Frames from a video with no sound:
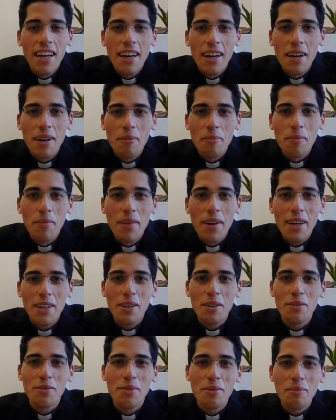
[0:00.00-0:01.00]
I
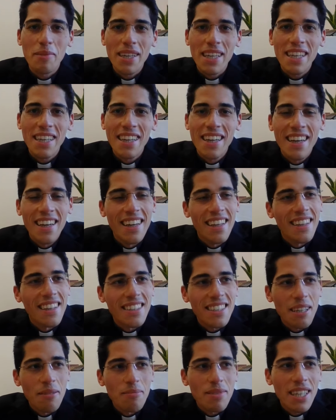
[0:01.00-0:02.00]
know for me,
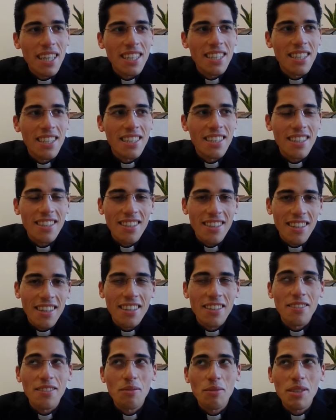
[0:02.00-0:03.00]
the temptation is just to
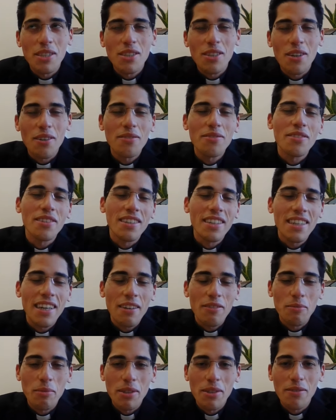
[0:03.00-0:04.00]
kind of switch off and
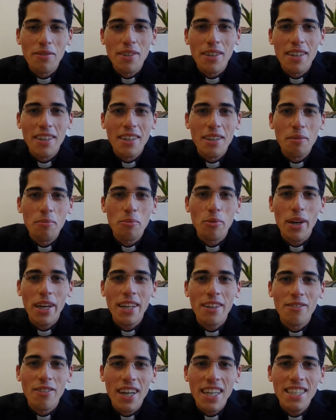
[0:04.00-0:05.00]
have a bit of a
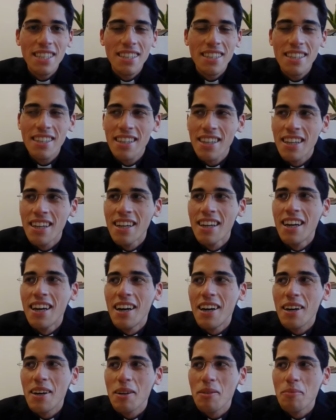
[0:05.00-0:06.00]
brain rest.
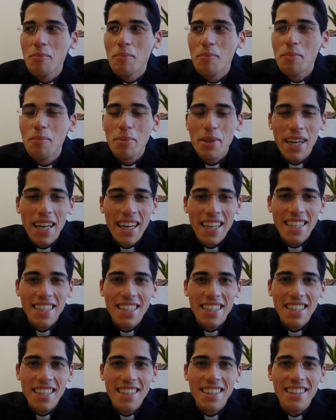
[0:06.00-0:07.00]
But
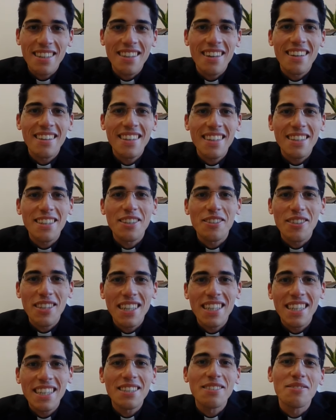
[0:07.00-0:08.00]
actually, I think the
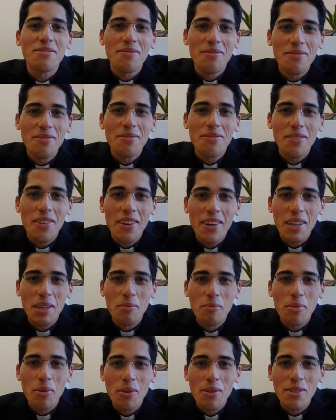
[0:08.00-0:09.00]
creed is very
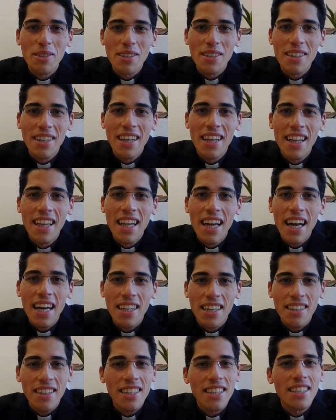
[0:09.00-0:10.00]
important,
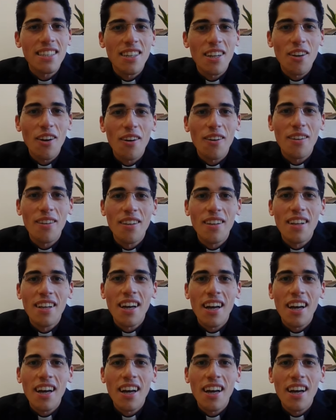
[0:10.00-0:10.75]
and I think there's a lot